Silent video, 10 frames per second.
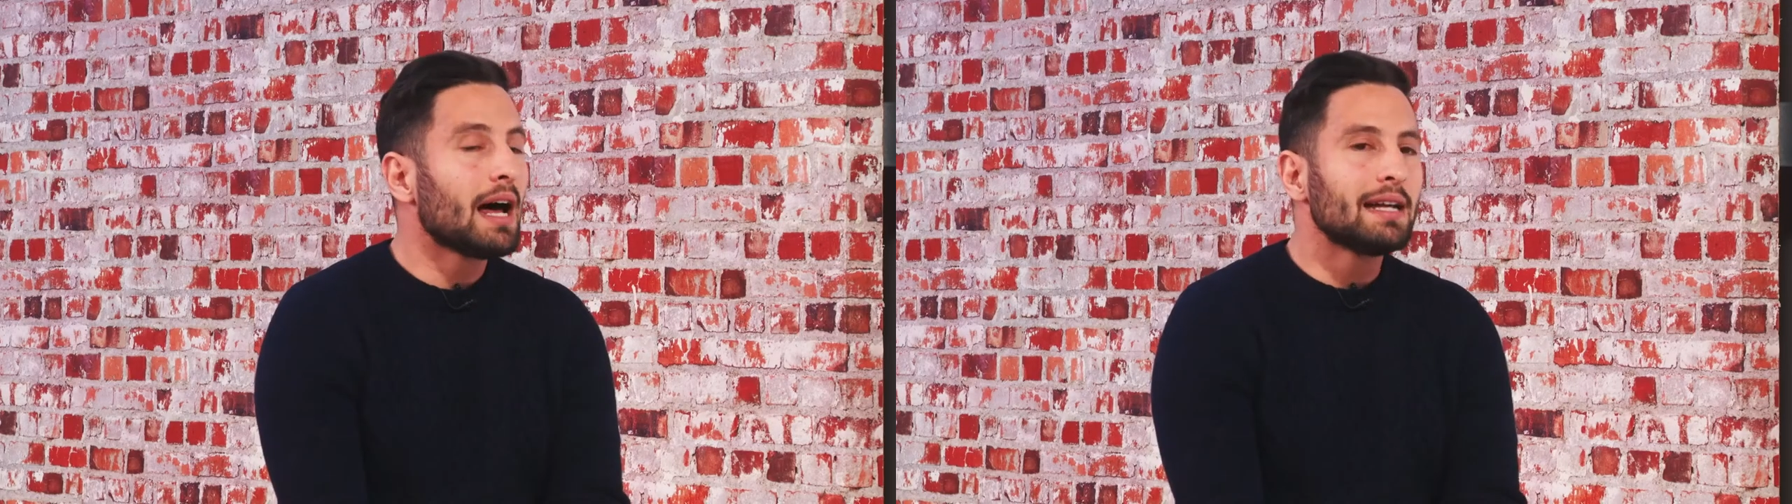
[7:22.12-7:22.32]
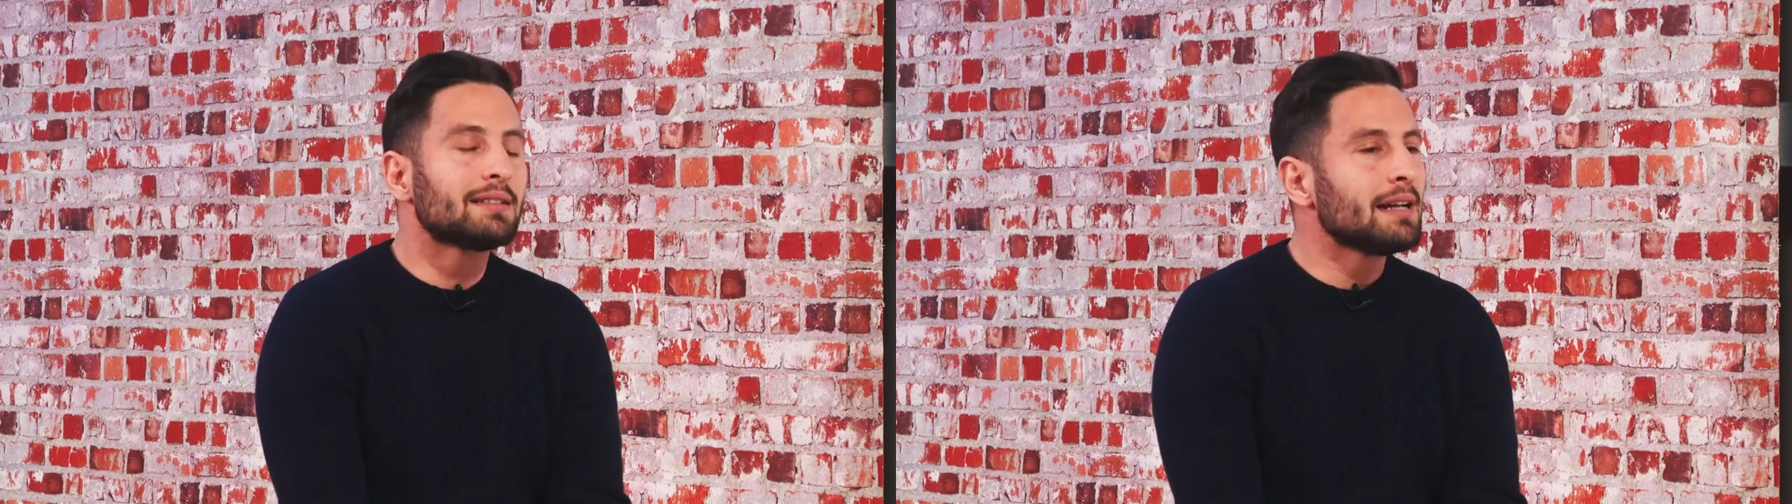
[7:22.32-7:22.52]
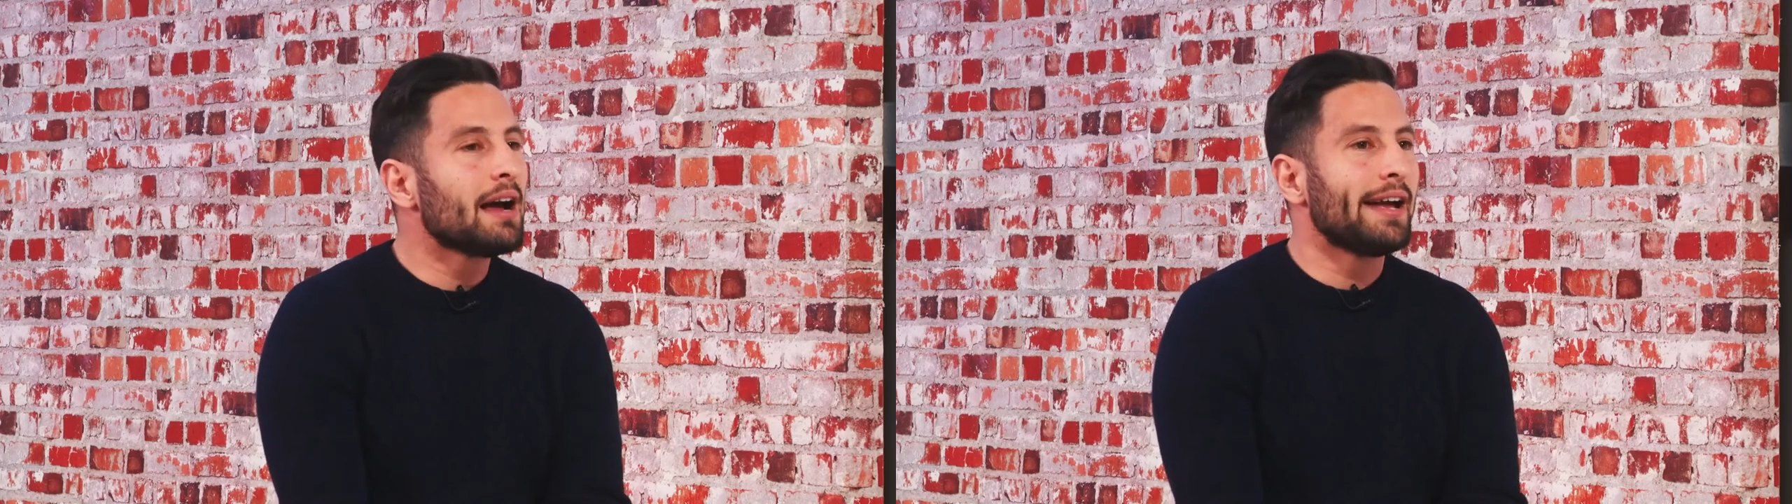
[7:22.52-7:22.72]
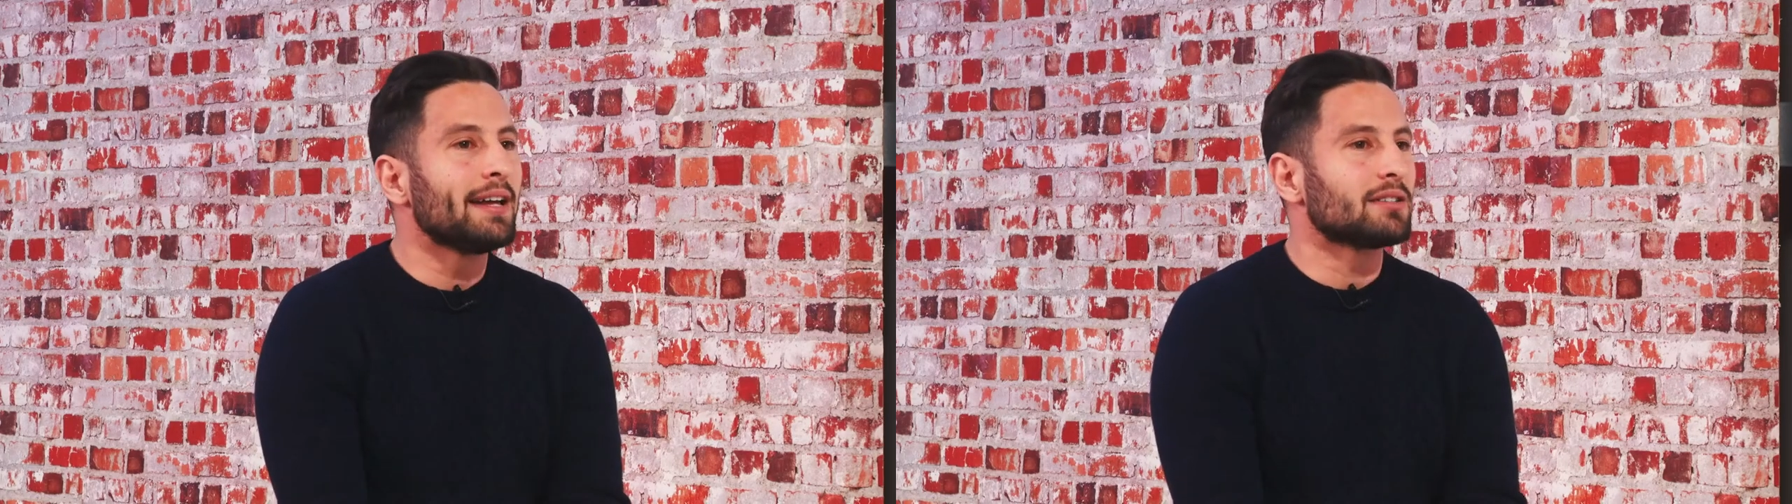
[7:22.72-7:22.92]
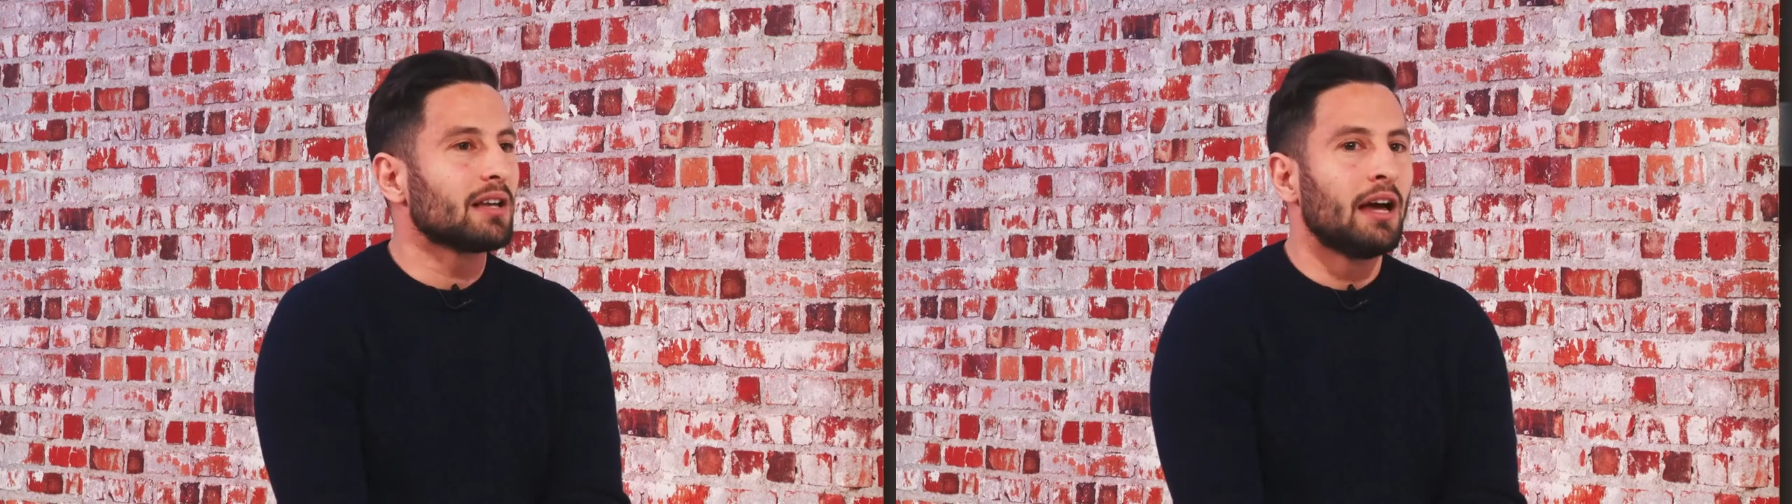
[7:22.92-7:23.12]
No, it's in our
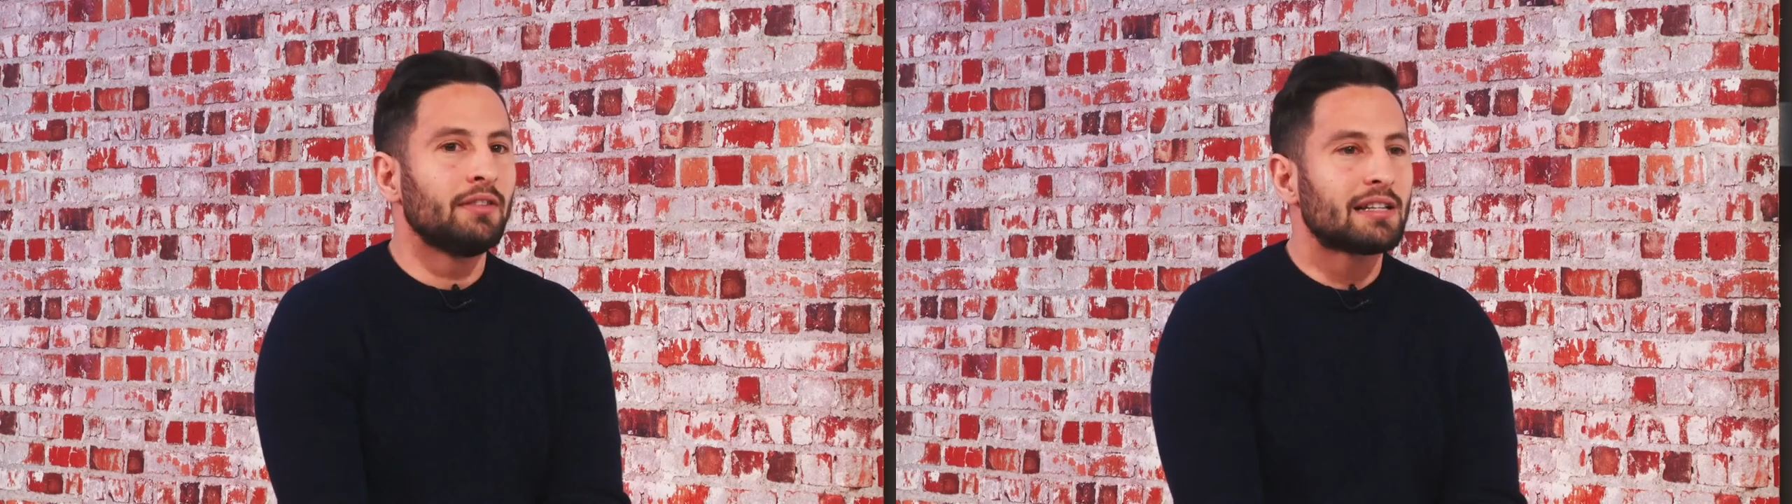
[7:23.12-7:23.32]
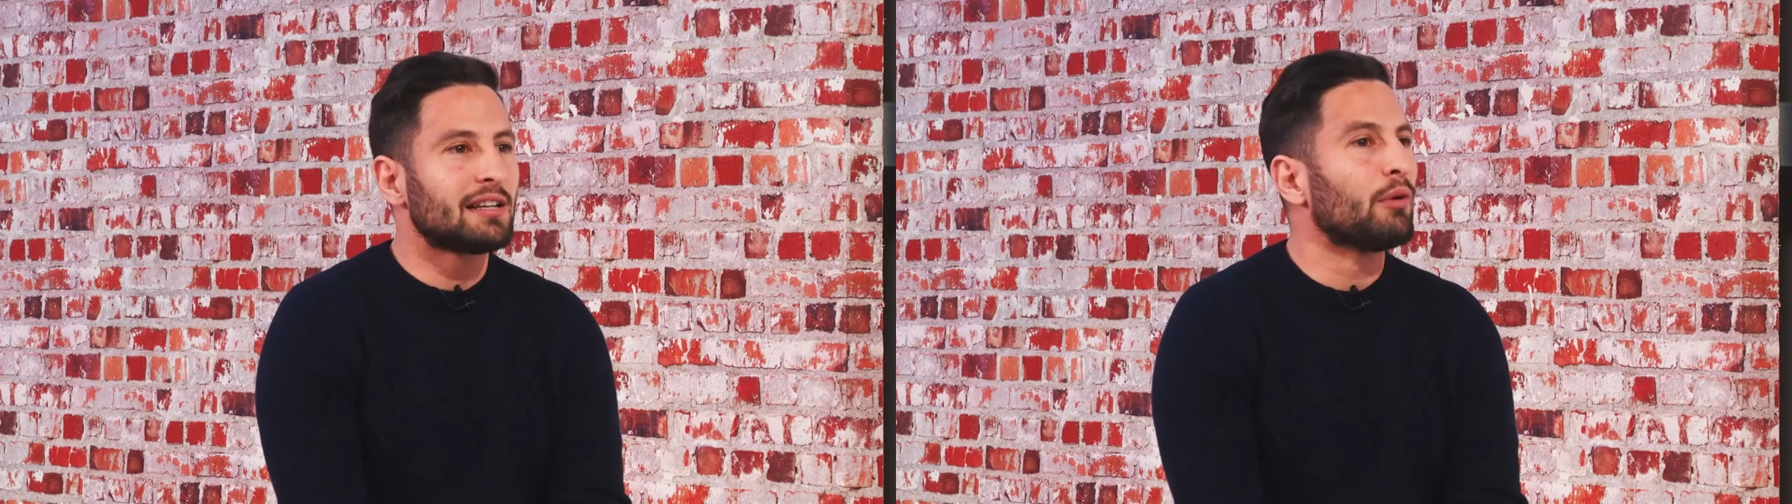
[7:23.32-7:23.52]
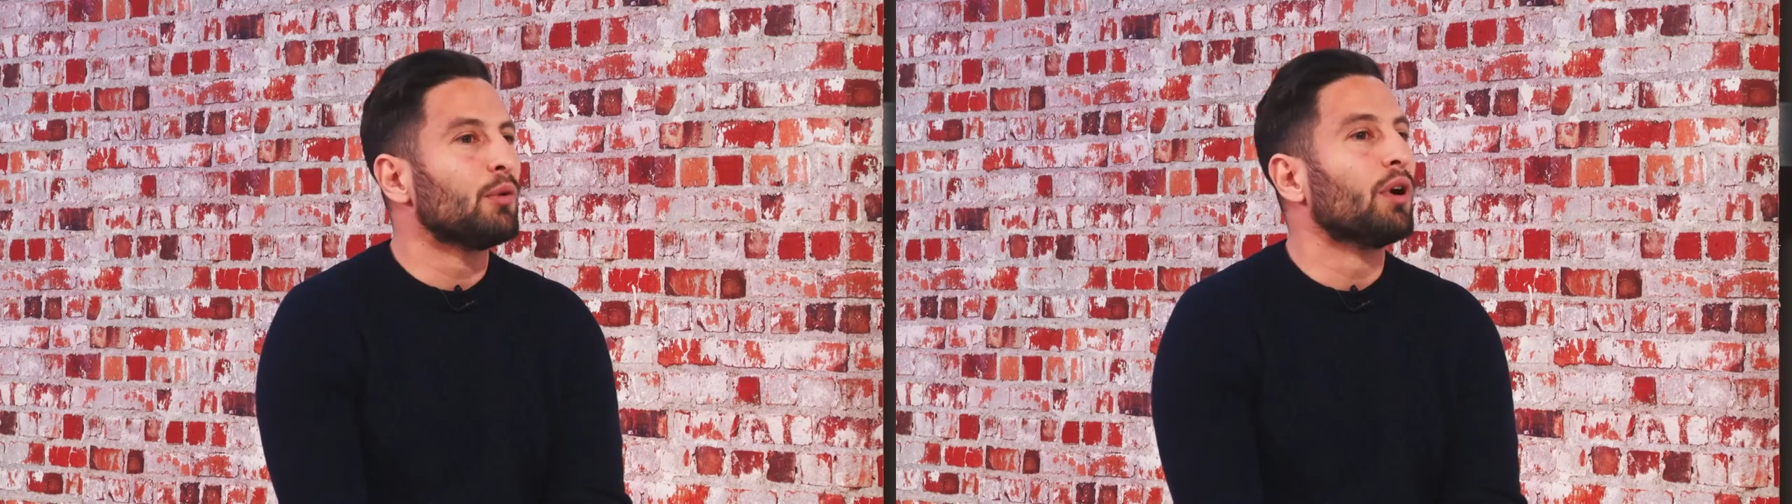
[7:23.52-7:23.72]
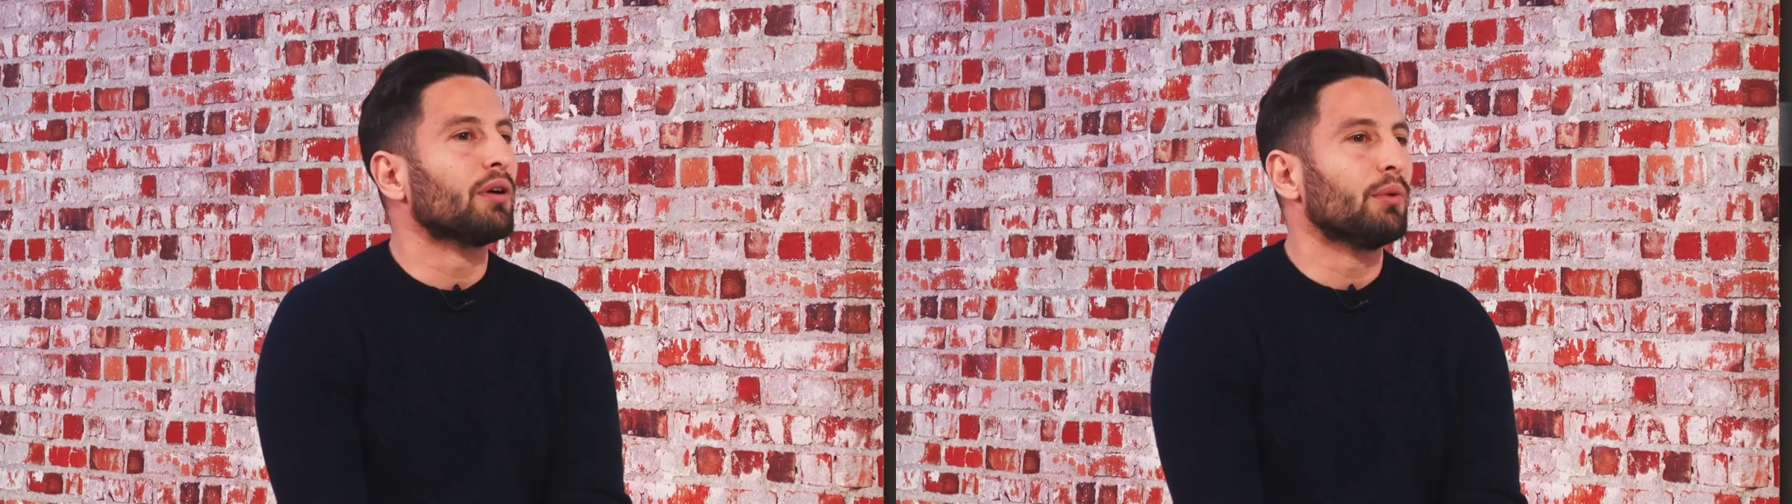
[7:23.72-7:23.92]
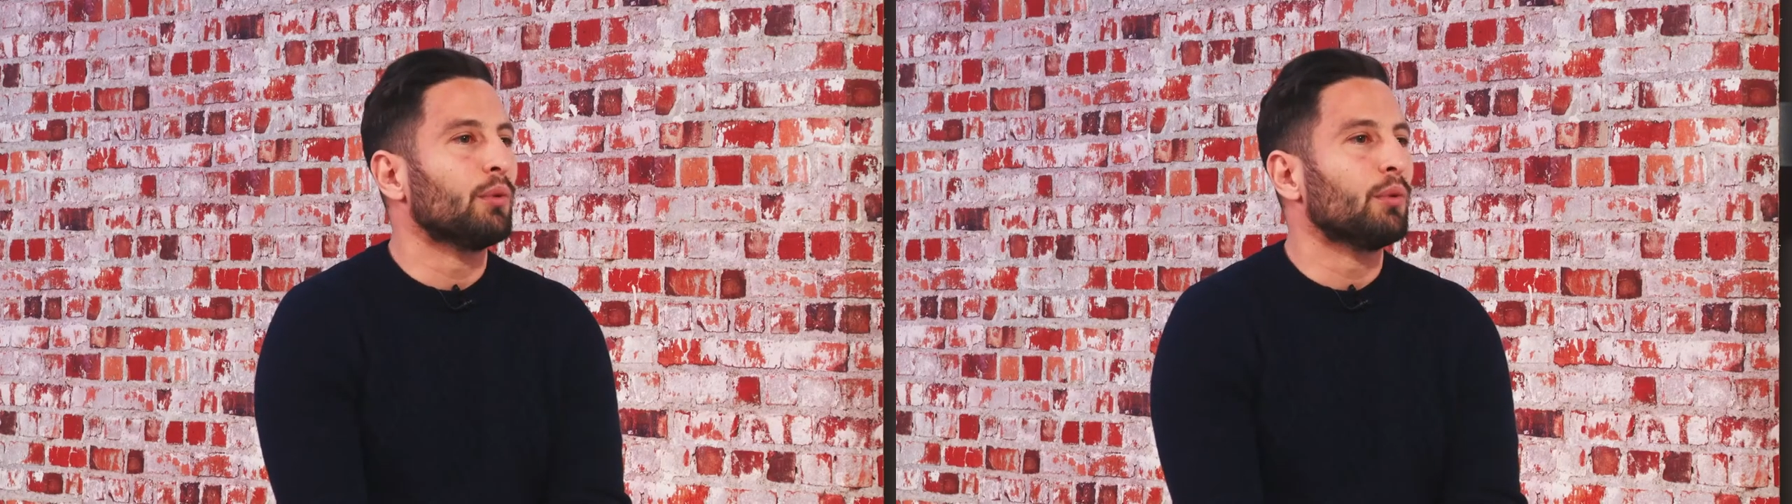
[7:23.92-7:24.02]
hands. And that's how we want it.